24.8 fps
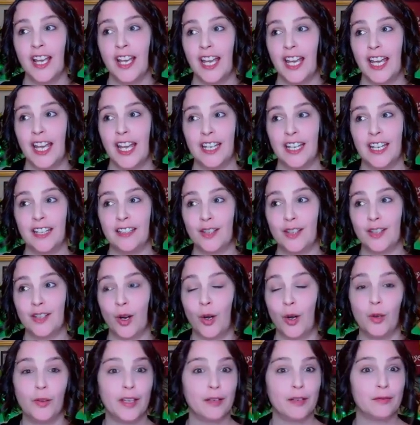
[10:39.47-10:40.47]
And
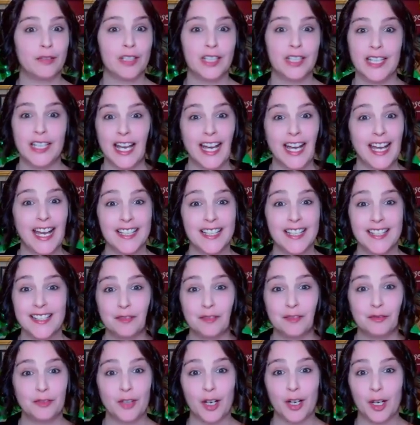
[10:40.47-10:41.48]
all they really ask
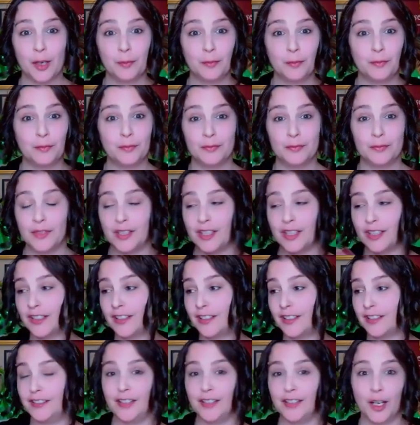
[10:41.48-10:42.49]
from
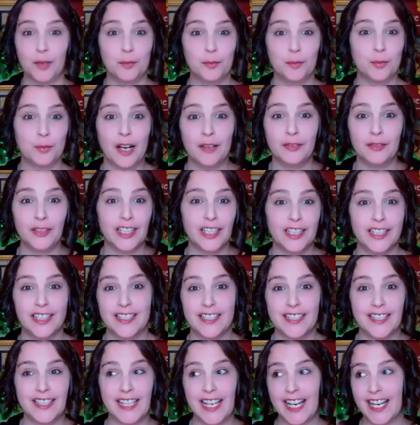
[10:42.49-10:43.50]
the nonprofit
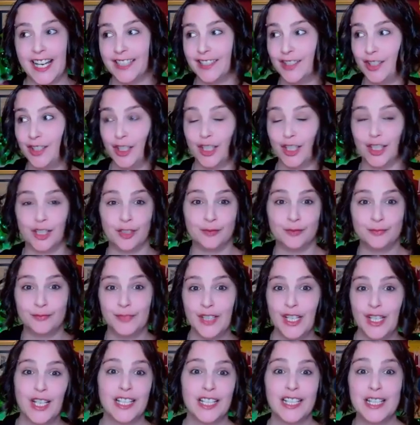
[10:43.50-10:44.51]
is that, you know,
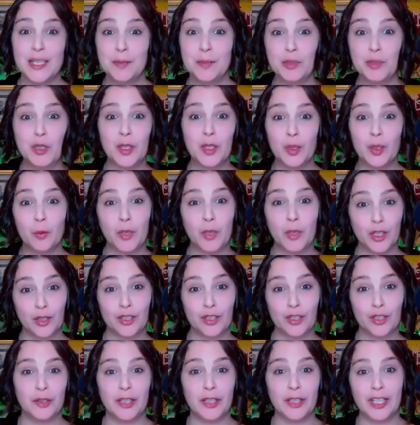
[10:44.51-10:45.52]
keep doing what you're
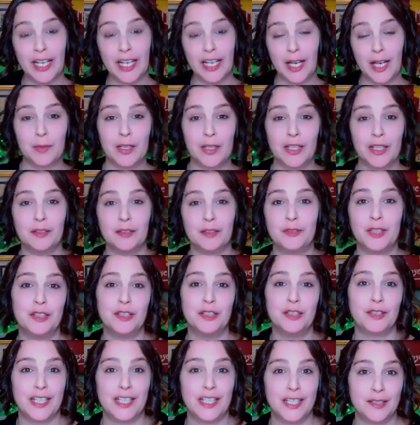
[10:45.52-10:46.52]
doing. I'm going to
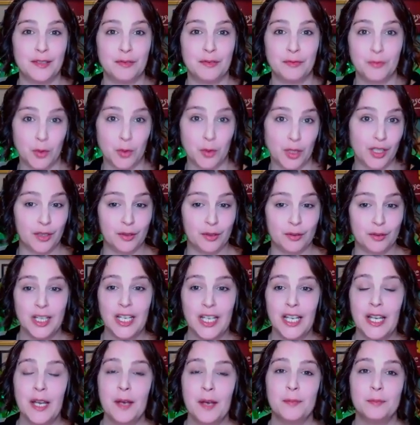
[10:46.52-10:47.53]
fundraise for you.
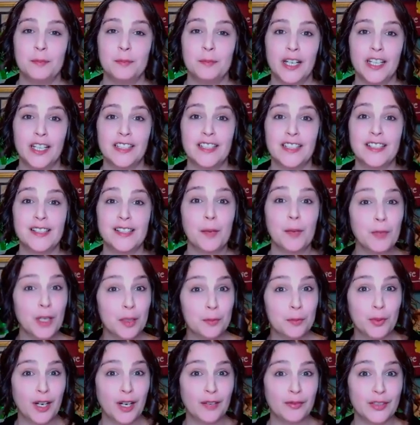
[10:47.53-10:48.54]
But some
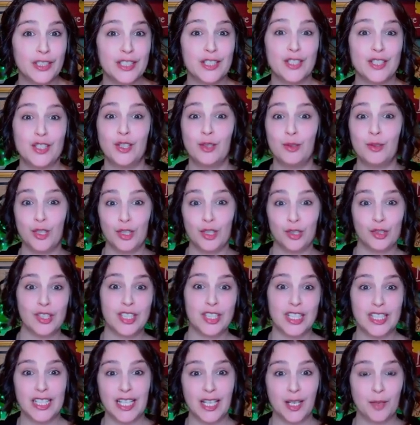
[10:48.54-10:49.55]
nonprofits do choose
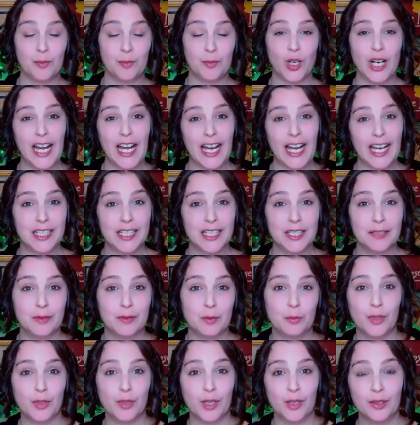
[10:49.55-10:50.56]
to take a more active
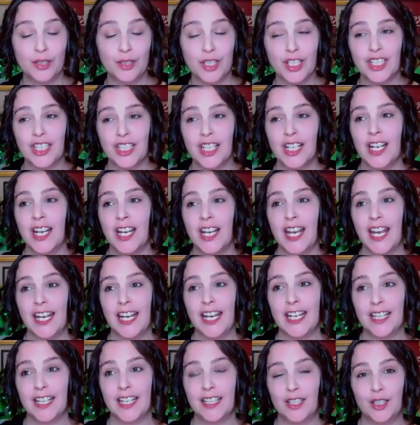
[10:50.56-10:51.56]
approach.
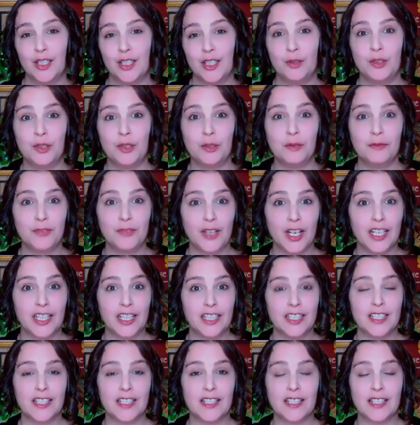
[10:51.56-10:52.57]
And you do
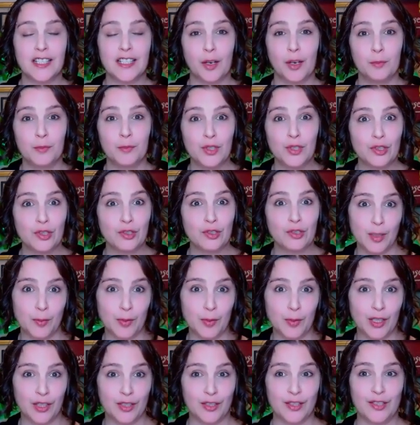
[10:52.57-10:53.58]
find some
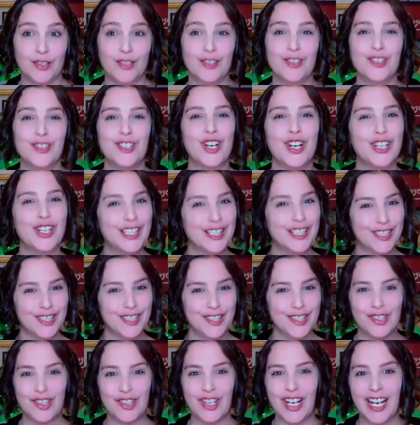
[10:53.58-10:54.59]
streamers starting to
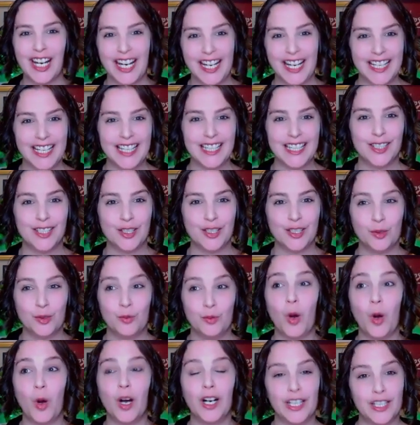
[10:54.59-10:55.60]
stray into
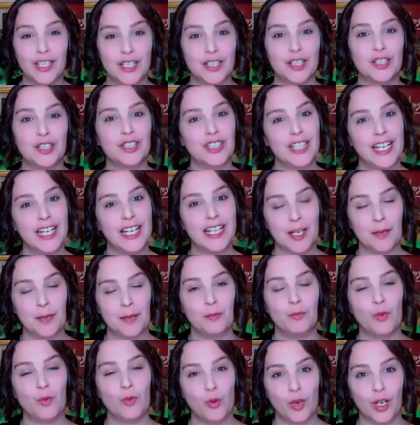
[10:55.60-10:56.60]
wanting to create a
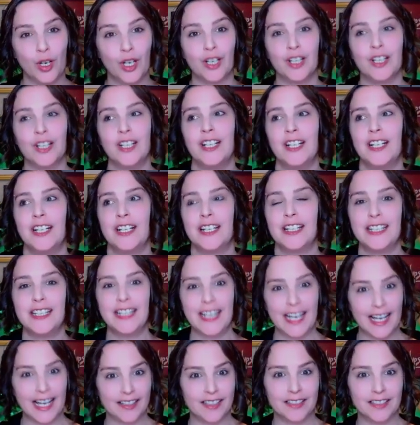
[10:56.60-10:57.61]
more
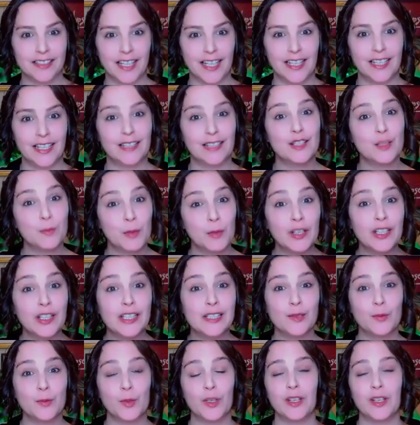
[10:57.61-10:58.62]
gala-like
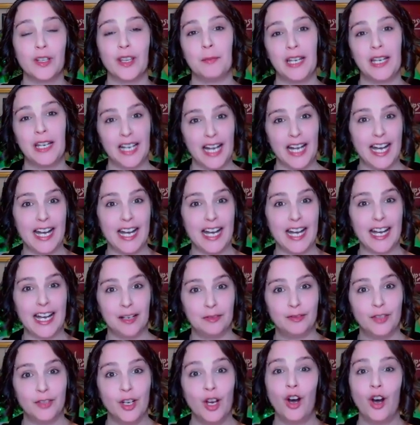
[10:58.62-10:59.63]
experience where they might
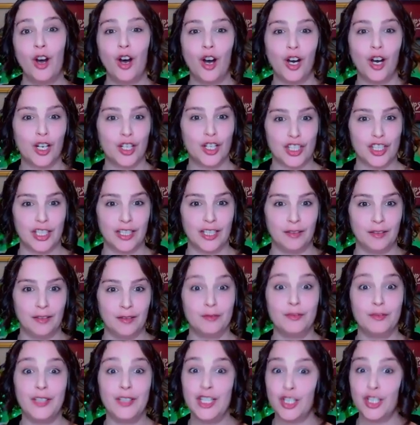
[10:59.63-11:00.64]
have auction
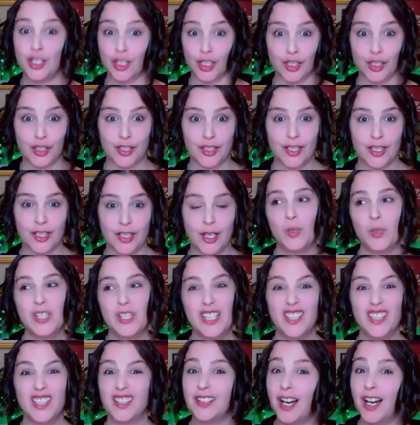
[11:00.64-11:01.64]
features. We
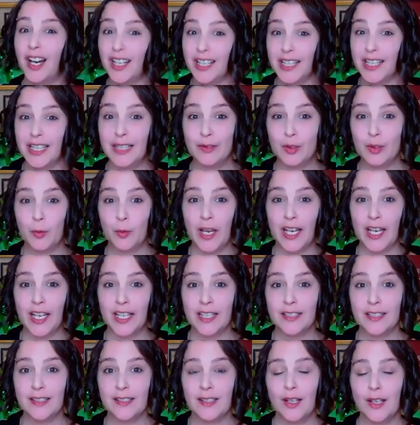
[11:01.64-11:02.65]
see a lot of
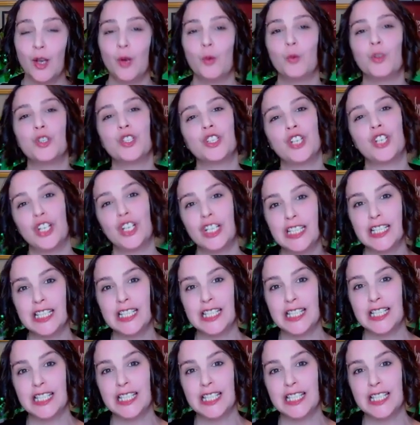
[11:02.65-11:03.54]
giveaways. We're starting to see